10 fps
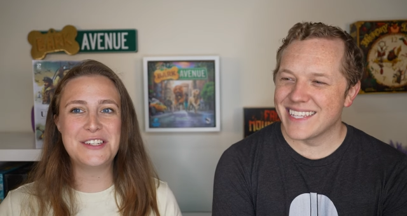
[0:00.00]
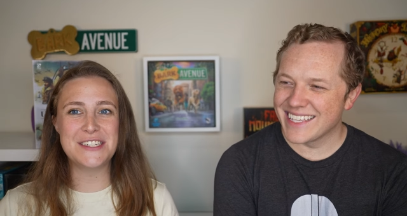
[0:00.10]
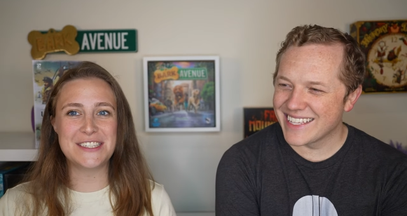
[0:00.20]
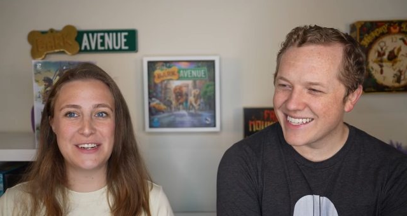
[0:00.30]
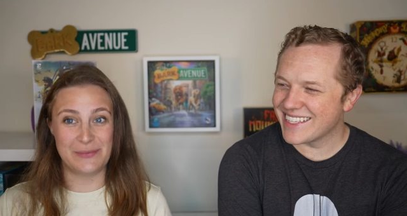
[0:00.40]

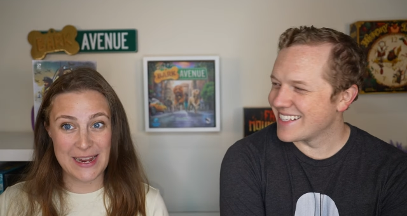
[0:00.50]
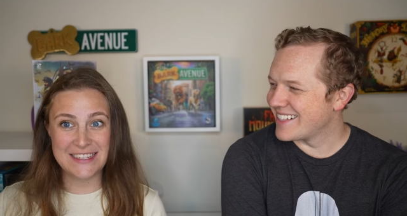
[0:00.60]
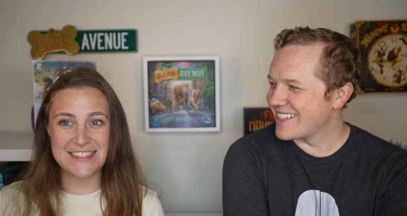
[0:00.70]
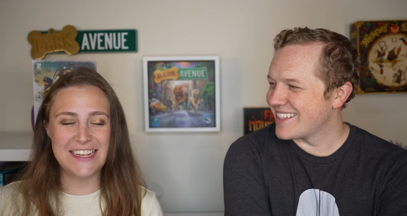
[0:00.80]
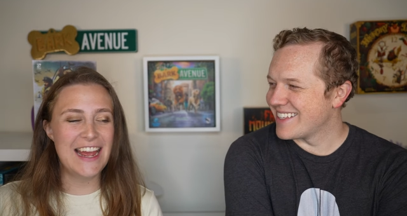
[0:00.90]
Speaker 1: which is
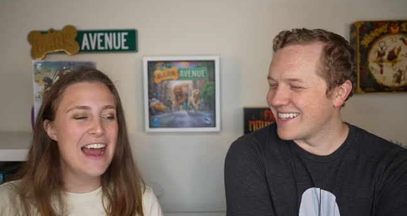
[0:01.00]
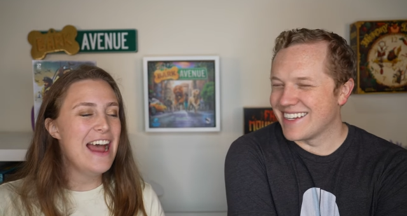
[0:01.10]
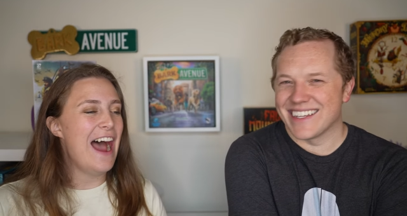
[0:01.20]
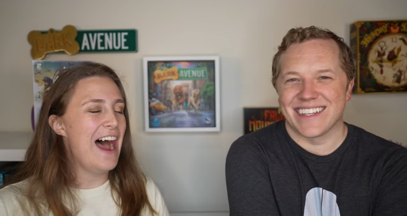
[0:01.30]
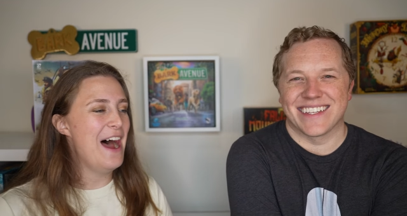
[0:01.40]
crazy.
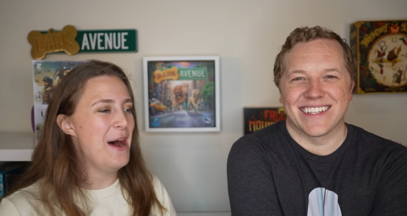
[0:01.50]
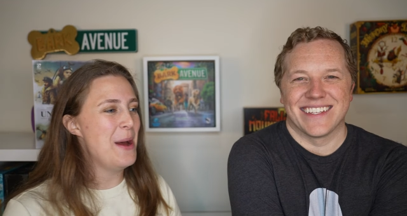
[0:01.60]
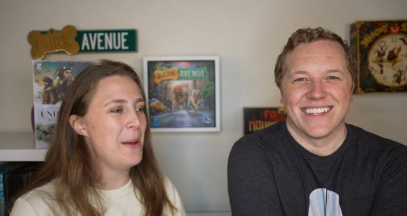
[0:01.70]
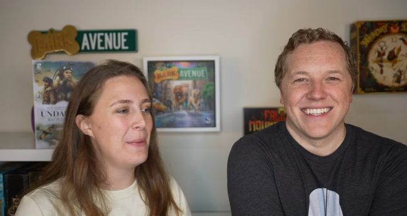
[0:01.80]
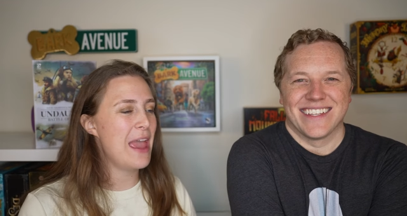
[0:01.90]

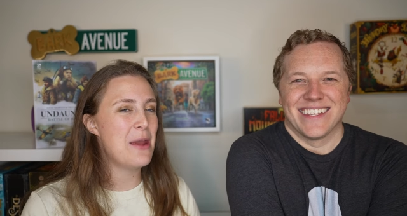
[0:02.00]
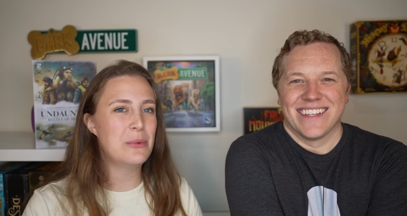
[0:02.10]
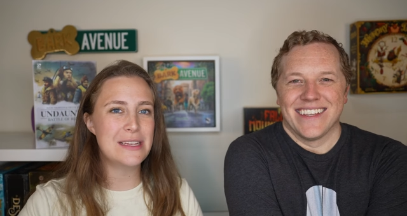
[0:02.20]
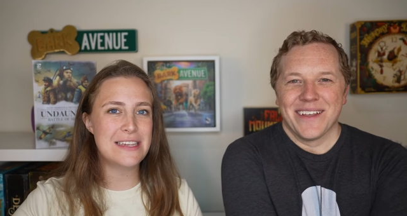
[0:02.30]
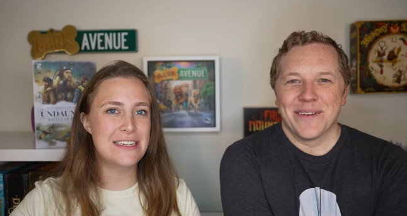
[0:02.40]
Um,
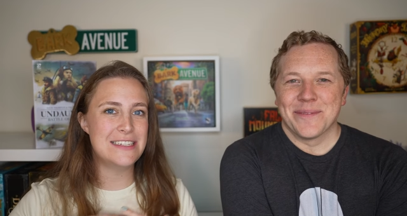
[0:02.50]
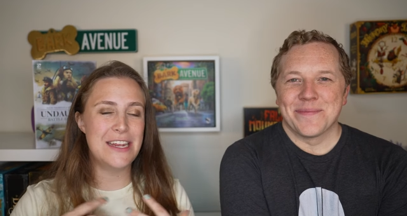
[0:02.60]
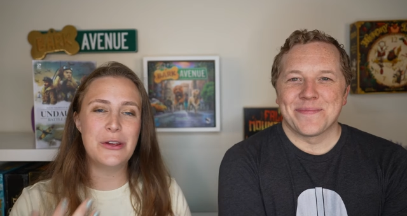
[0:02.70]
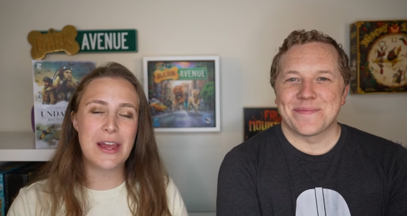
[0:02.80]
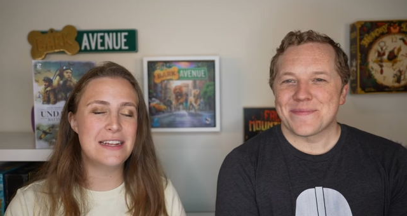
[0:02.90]
and we're excited
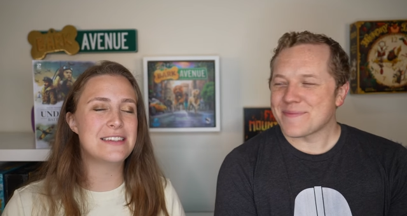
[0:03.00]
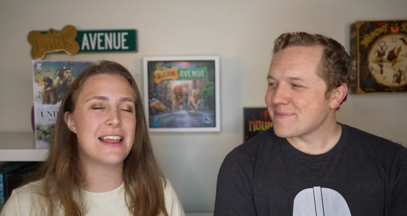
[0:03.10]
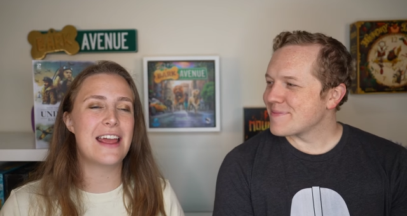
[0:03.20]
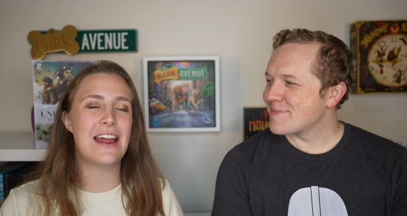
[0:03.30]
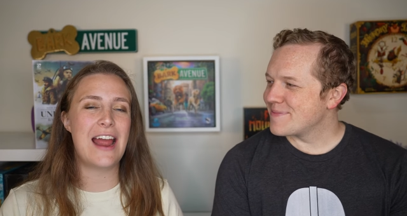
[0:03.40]
to take you
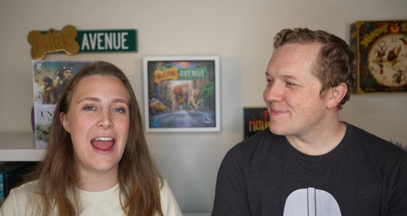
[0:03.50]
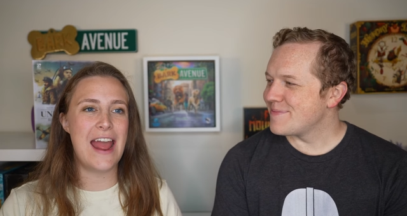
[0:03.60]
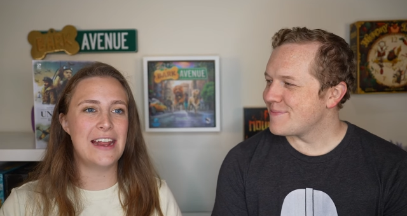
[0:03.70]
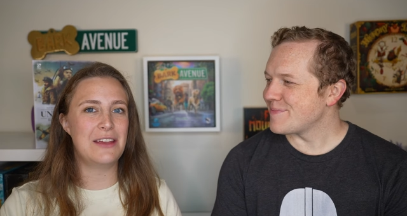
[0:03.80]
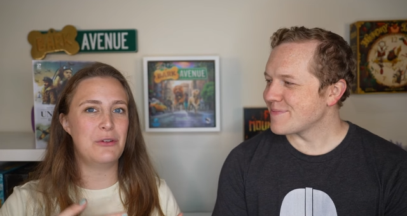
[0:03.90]
guys there
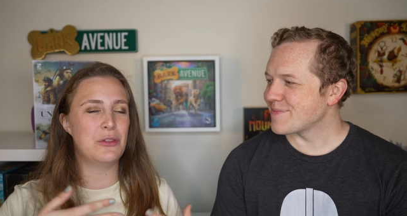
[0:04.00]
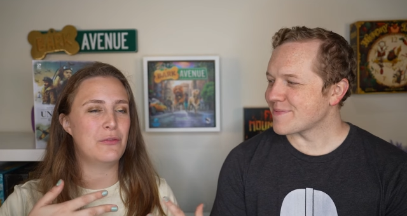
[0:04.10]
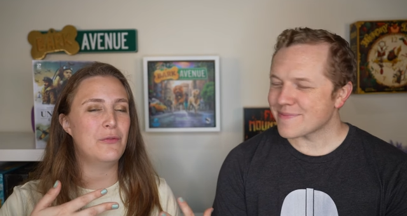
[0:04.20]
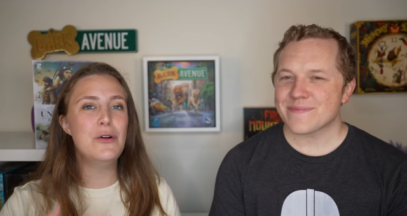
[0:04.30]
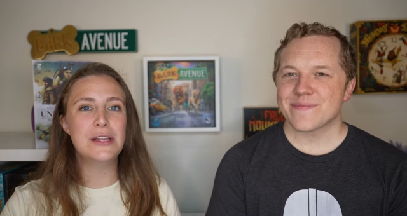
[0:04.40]
and give you
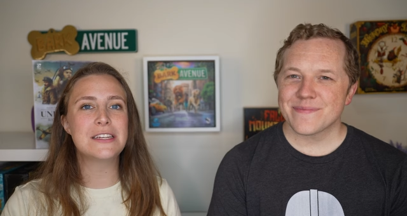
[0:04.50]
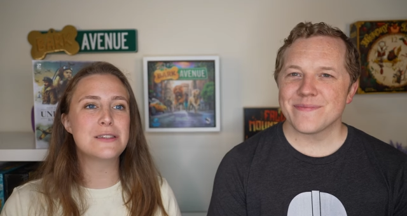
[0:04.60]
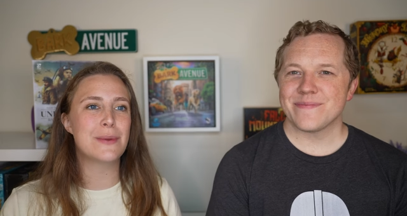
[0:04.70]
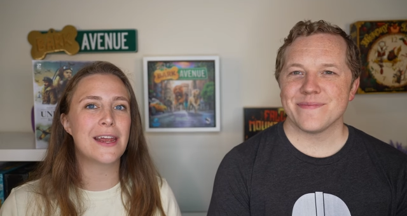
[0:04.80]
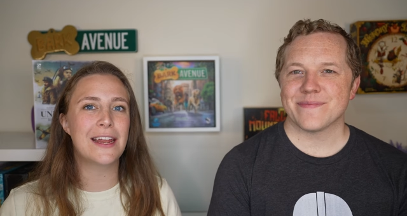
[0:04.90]
the full
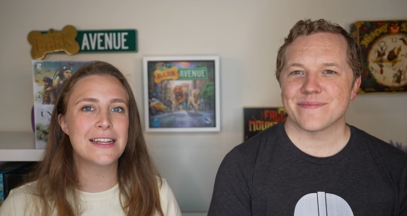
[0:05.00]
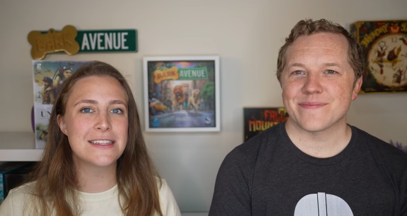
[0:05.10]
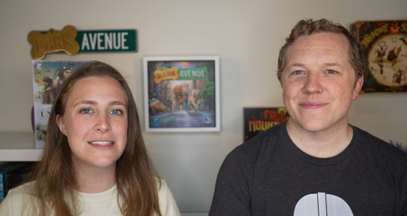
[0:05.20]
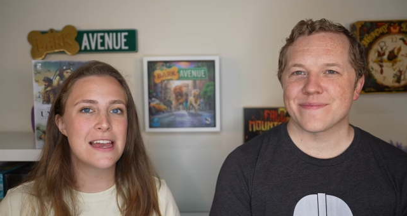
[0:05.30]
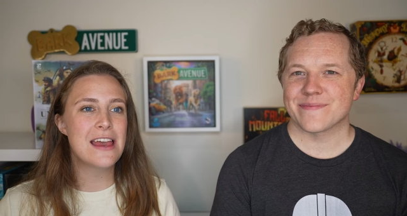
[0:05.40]

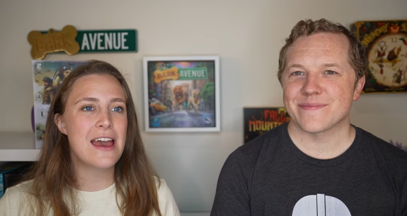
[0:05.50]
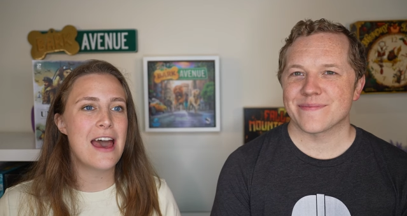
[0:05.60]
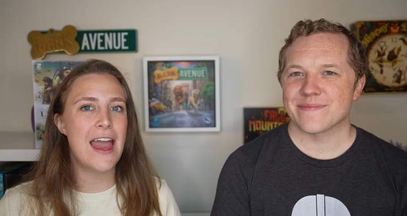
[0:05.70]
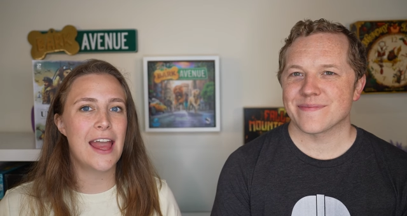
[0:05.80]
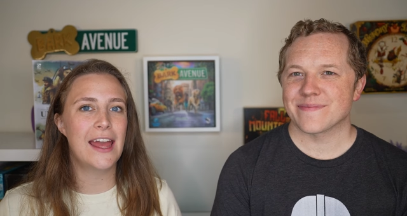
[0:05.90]
experience.
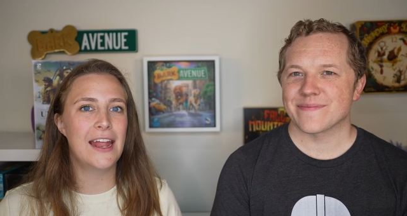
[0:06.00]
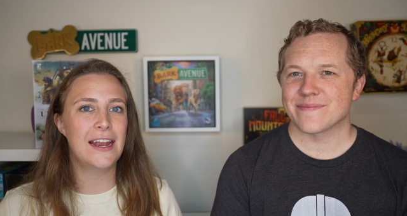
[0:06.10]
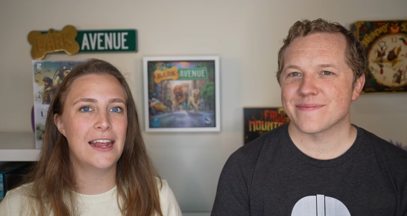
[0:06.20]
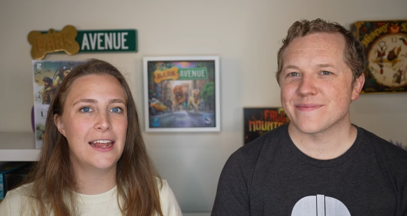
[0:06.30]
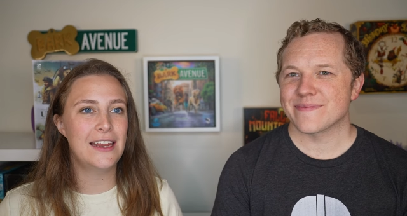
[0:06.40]

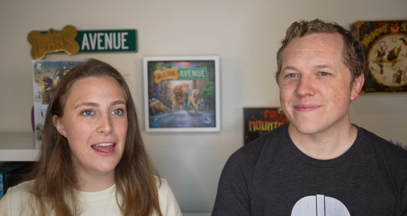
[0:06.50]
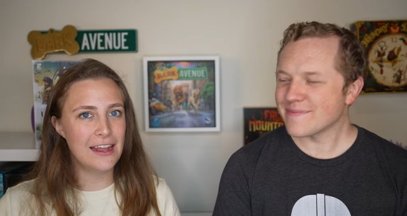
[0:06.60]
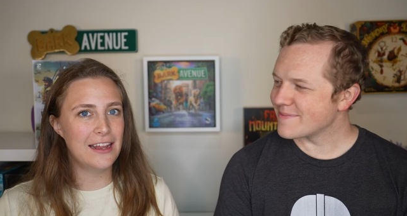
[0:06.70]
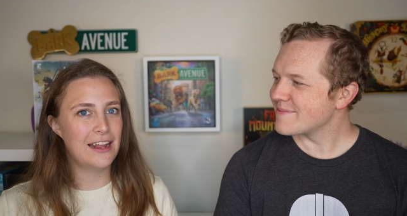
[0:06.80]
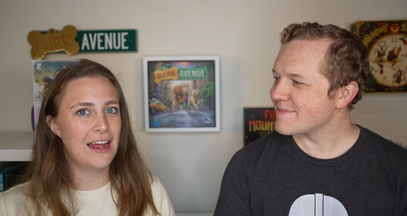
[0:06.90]
And uh,
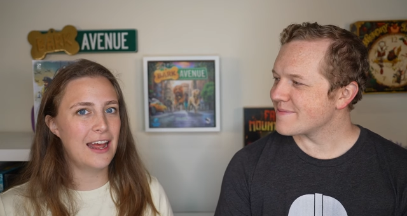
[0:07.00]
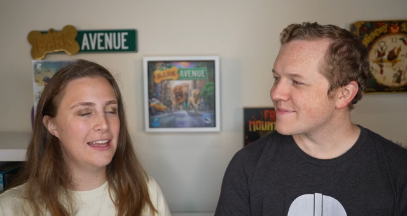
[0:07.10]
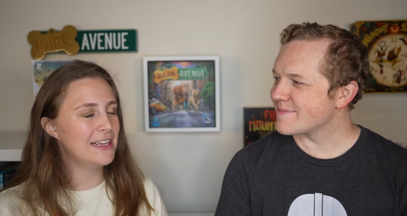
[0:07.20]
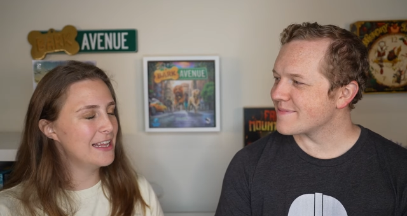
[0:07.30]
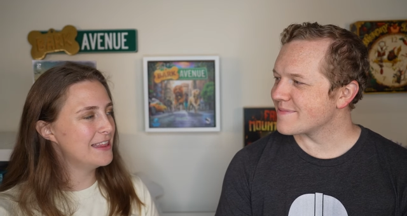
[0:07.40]
yeah, I
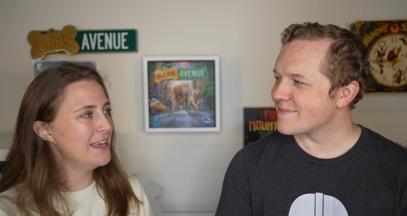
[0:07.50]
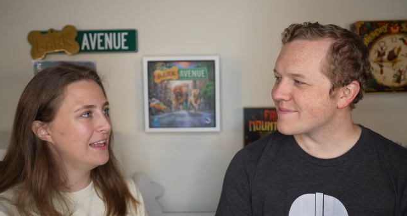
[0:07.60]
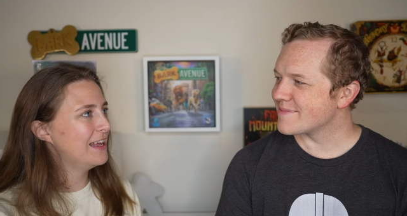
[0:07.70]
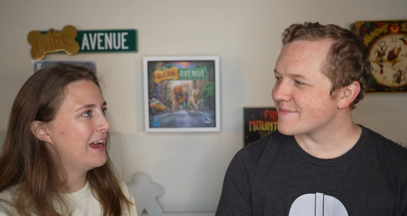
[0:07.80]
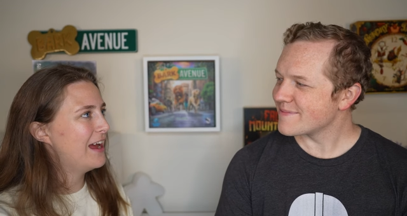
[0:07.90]
think that's
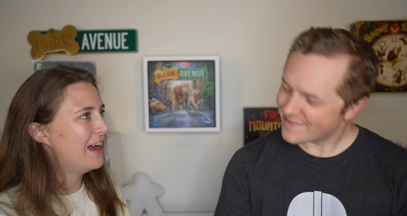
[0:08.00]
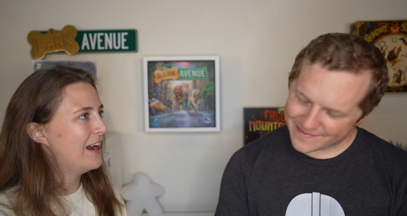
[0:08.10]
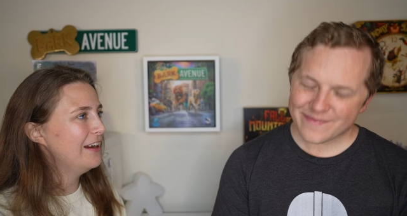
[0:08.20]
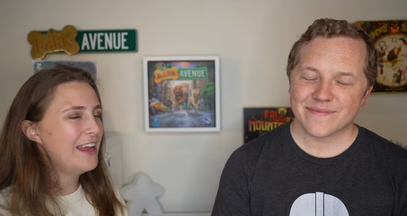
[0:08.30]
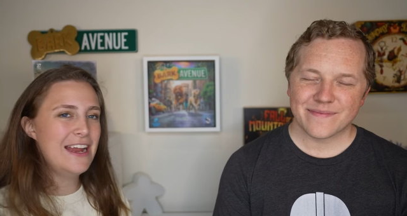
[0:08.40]
it.
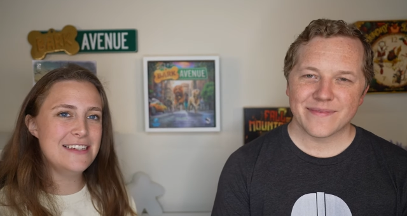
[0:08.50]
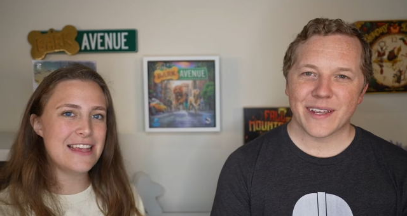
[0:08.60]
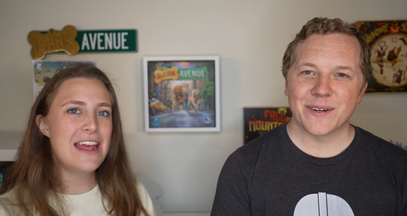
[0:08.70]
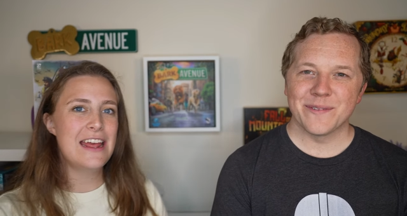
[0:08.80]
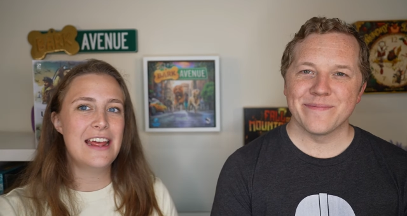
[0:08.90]
Alright
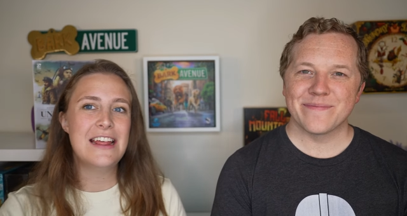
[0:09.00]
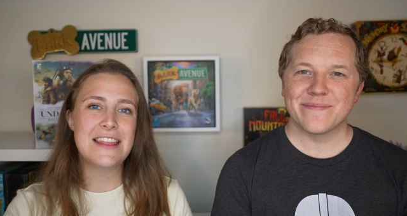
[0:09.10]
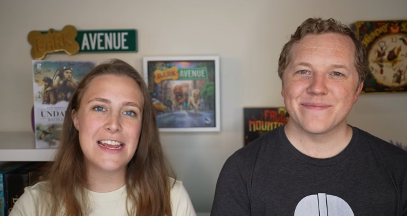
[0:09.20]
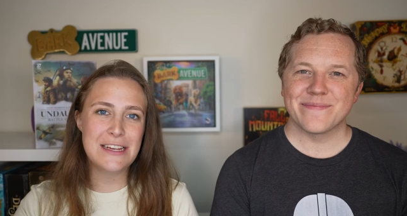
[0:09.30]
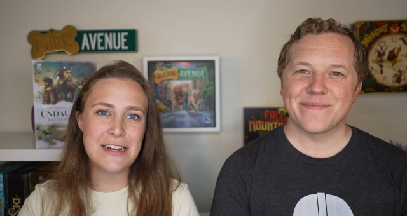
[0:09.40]
guys, cool.
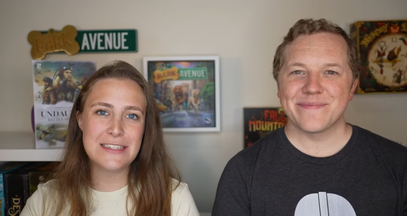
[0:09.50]
thank you